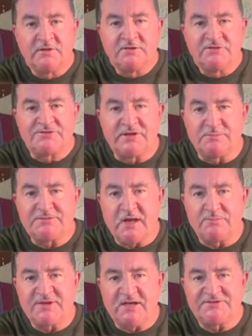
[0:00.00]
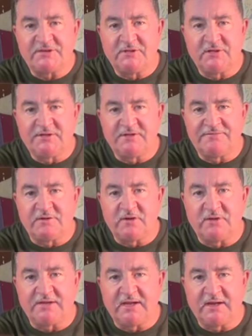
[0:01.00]
Sometimes that's a little
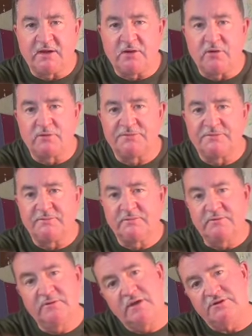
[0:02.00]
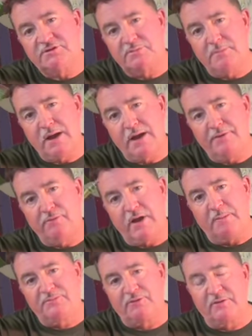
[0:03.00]
difficult to get your mind
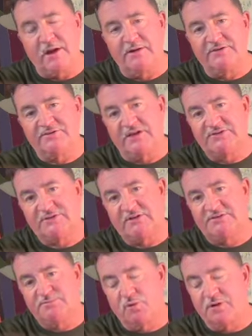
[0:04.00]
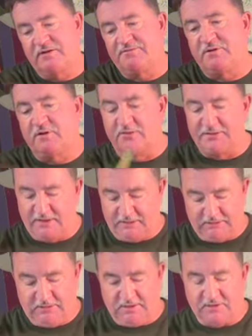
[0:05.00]
wrapped around. It's more difficult than it
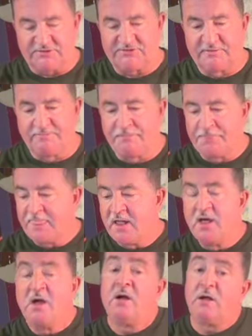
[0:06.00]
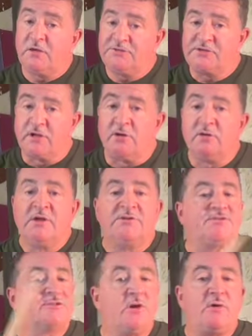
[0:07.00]
looks. Also,
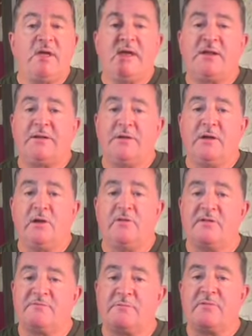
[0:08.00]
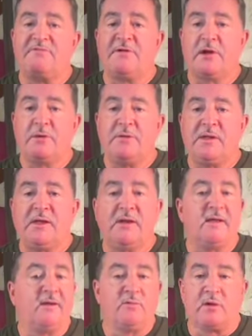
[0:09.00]
just go ahead and know that from the very
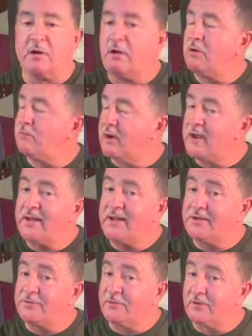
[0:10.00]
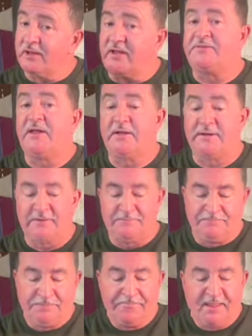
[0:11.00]
beginning, we're all right-handed or left-handed,
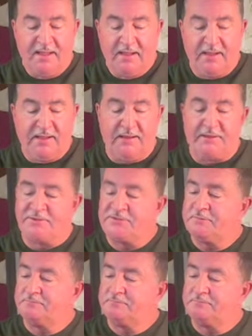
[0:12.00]
and